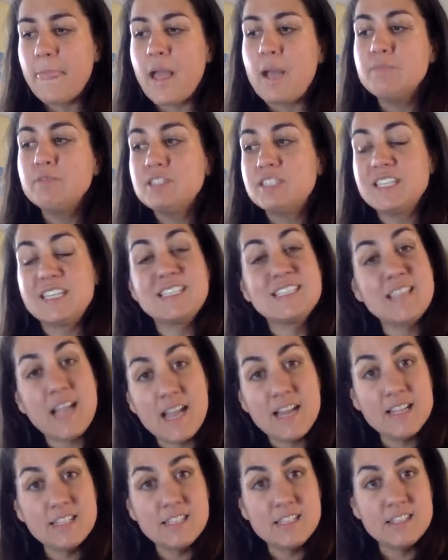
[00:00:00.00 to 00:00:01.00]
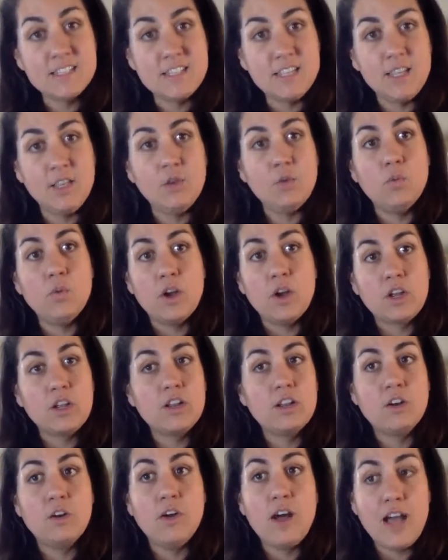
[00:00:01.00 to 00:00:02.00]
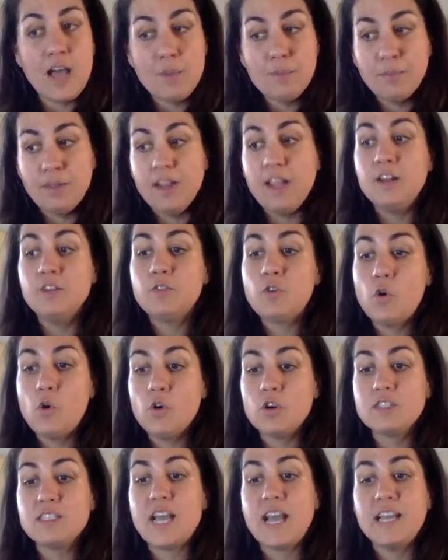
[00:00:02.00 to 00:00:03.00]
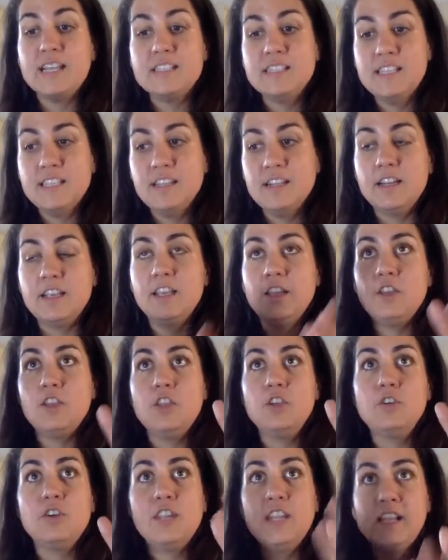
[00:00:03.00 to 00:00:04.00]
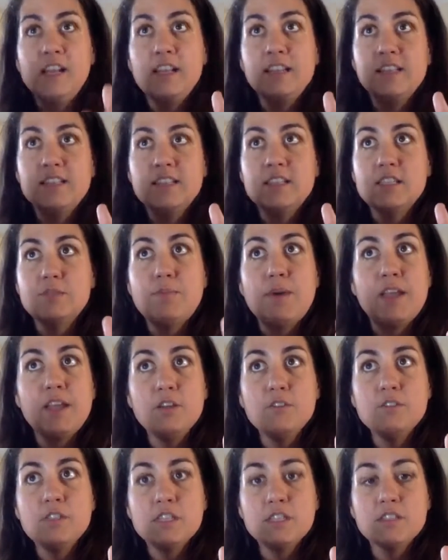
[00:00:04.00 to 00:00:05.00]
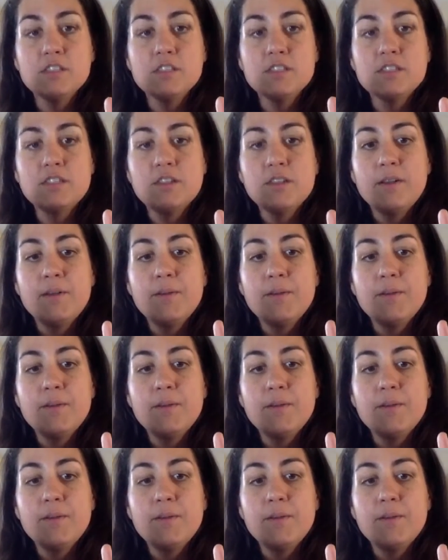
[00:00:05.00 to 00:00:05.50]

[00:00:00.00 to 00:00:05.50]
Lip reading: I'm just excited to see what will happen. And of course, ideally, you're healing the dysbiosis.